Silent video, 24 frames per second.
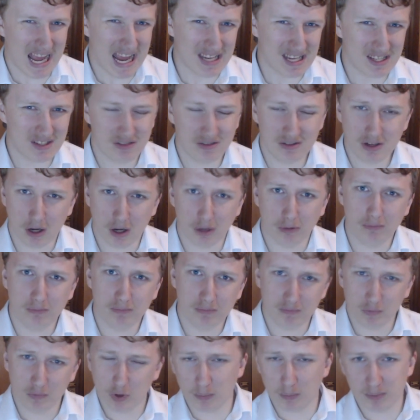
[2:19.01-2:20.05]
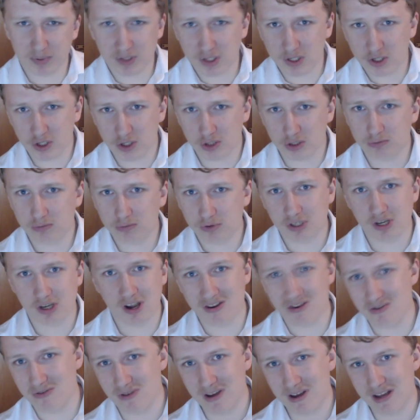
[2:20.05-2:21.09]
it's you know, not positional,
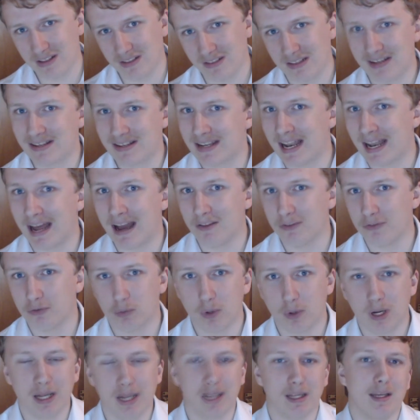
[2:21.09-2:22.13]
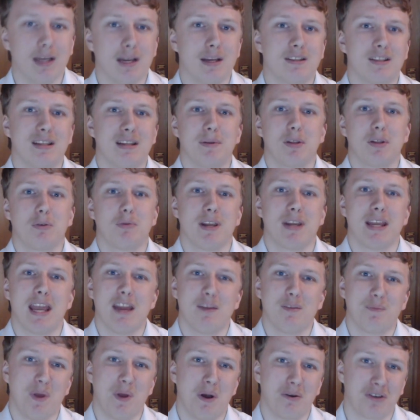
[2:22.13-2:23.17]
so let's get out of the way. Tip of the week,
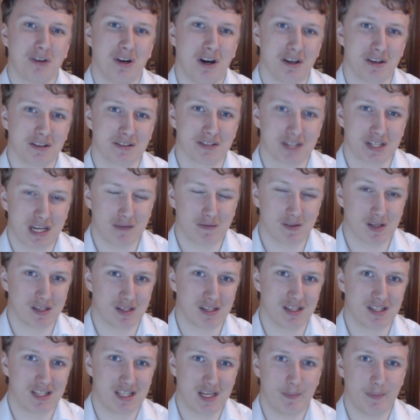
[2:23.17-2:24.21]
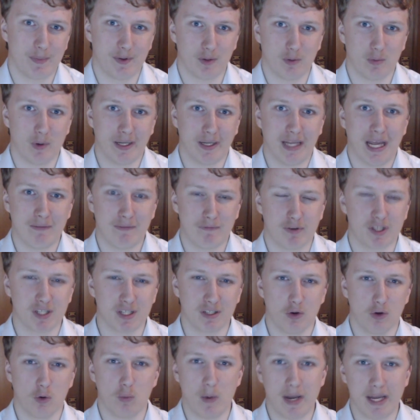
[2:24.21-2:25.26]
FPL Guidance gives us his tip of the week every
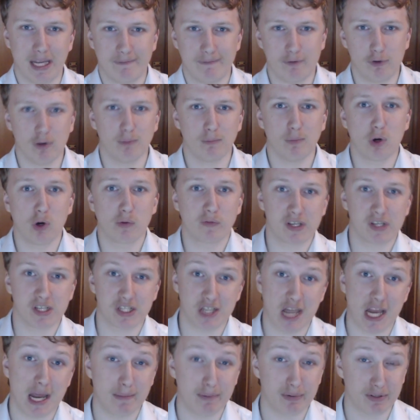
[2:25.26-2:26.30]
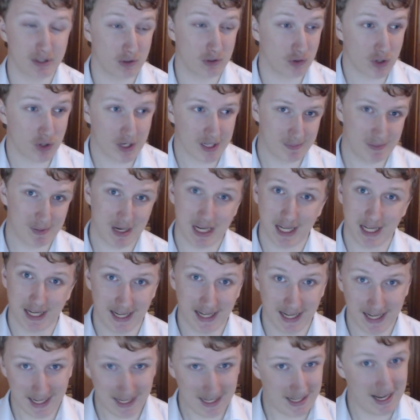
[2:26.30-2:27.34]
single week. If you want more of his tips, and trust me,
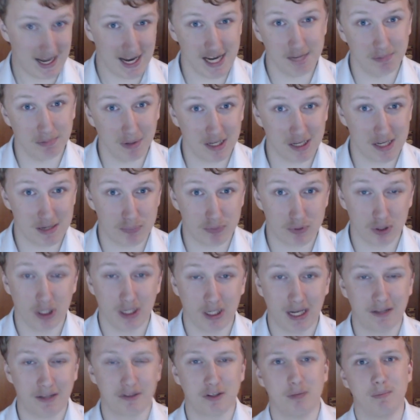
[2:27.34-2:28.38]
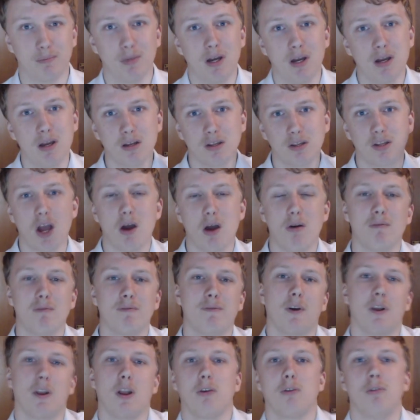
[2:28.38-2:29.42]
he's bloody brilliant at them, go and
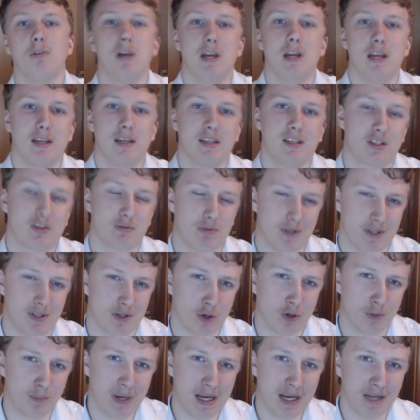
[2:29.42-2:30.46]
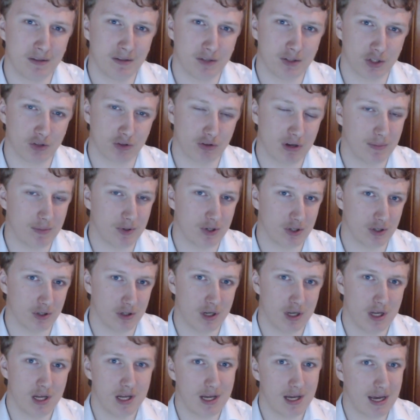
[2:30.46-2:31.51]
follow his Twitter, it'll be in the
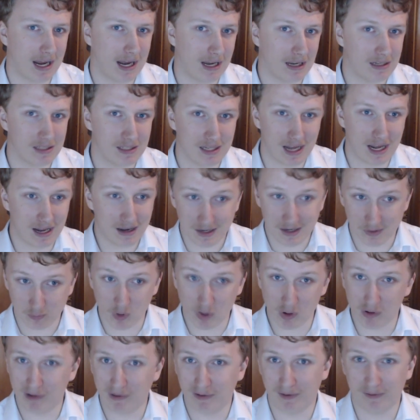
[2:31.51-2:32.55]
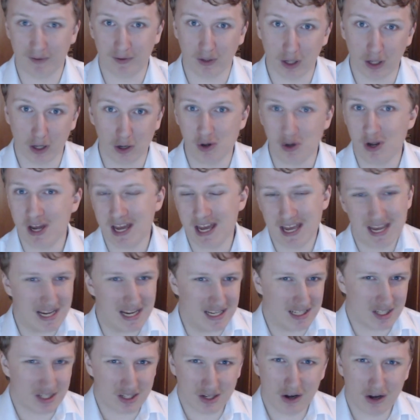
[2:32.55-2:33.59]
description, and yeah, it's well worth a follow.
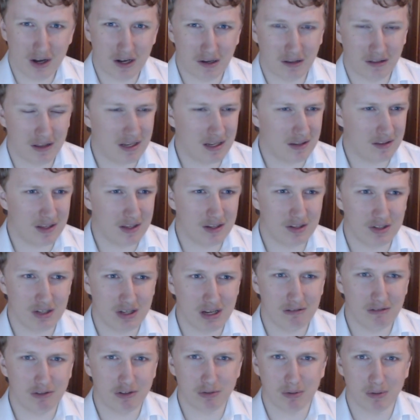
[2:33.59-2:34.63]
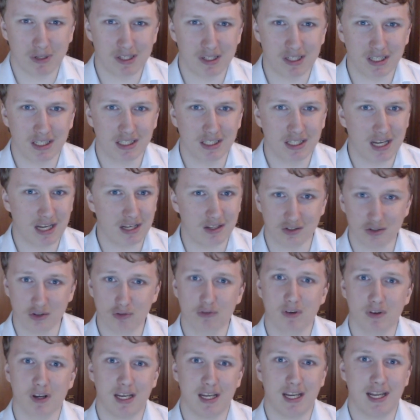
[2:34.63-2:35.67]
He started, I think, this year in 2016, has
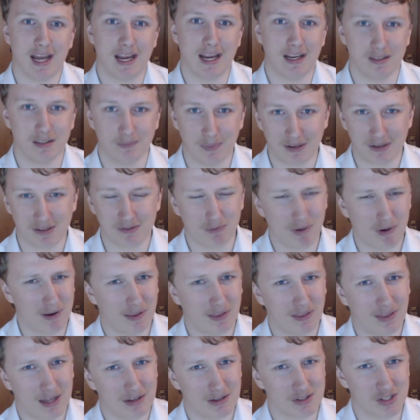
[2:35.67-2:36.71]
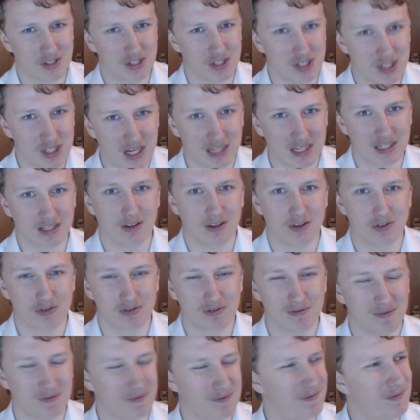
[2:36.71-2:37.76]
already gained about
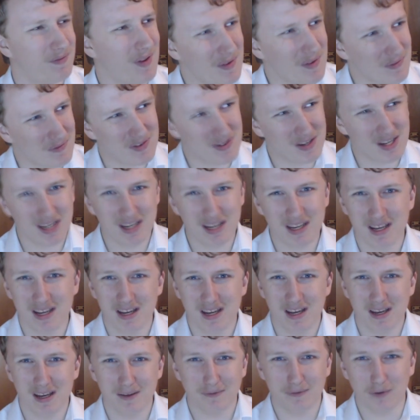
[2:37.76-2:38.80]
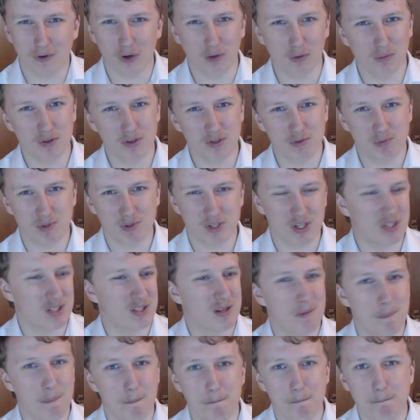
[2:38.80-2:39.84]
1,650 followers, which is
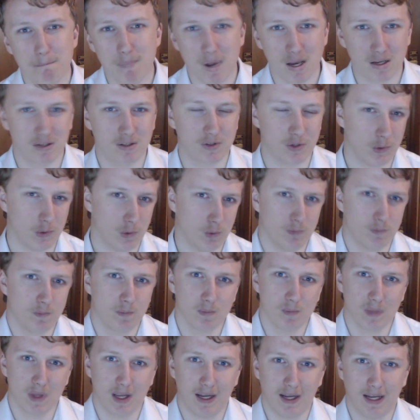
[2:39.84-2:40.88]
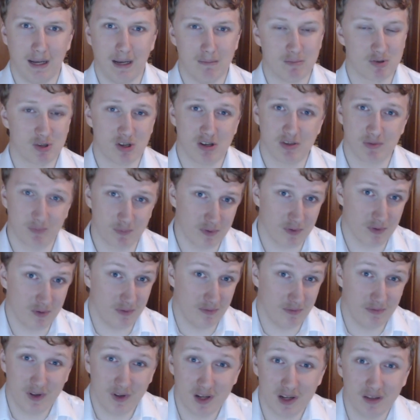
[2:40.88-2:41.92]
mental, um, so it's
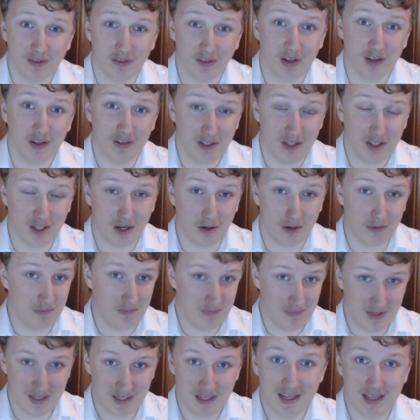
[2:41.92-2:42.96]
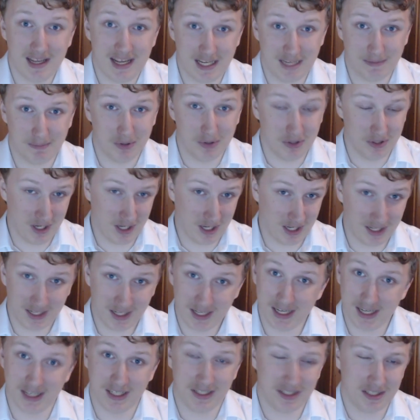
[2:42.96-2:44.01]
proof that, you know, his pudding
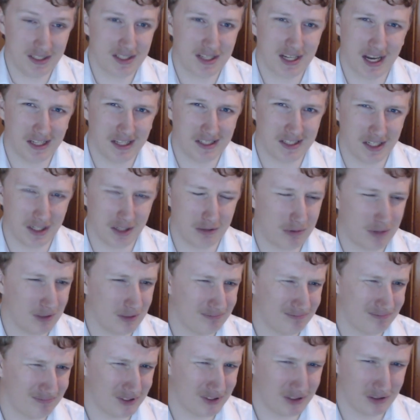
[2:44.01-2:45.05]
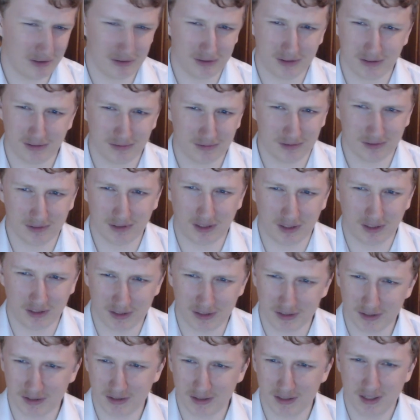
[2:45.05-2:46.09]
is tasting quite
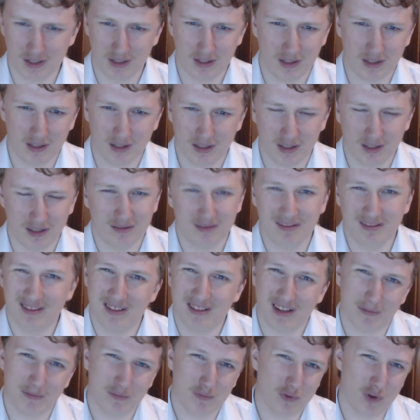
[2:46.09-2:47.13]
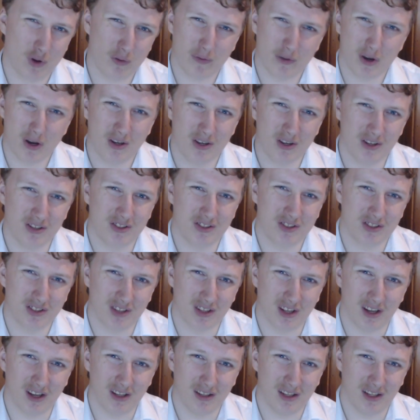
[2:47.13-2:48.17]
nice. I'm not very good
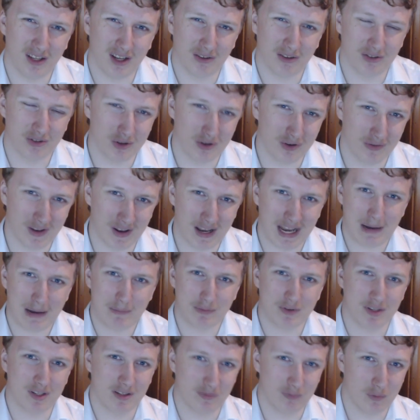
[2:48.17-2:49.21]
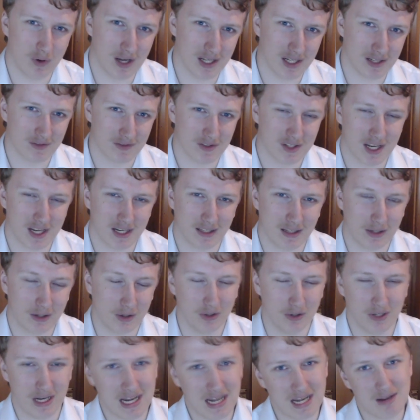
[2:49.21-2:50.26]
at, you know, sort of elaborative ways of saying they're
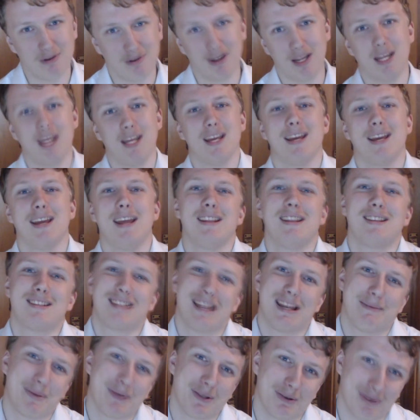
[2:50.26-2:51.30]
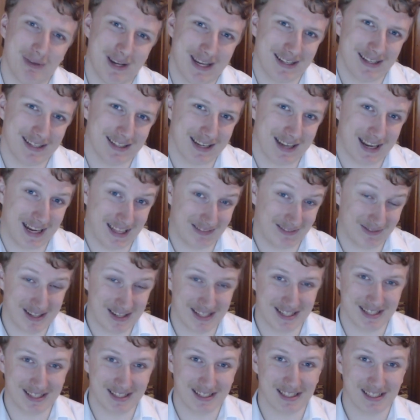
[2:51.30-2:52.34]
good. Anyway, his tip of the week today, the
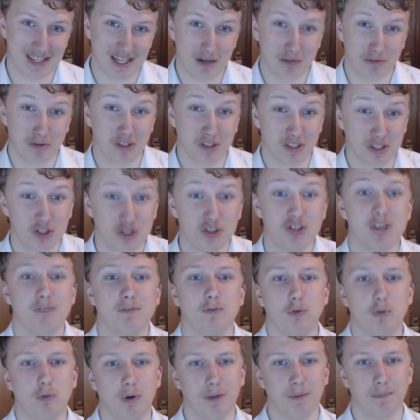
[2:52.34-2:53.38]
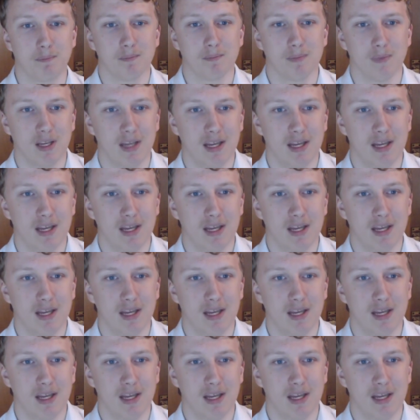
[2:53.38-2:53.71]
reason it's at the start, because it's a general one.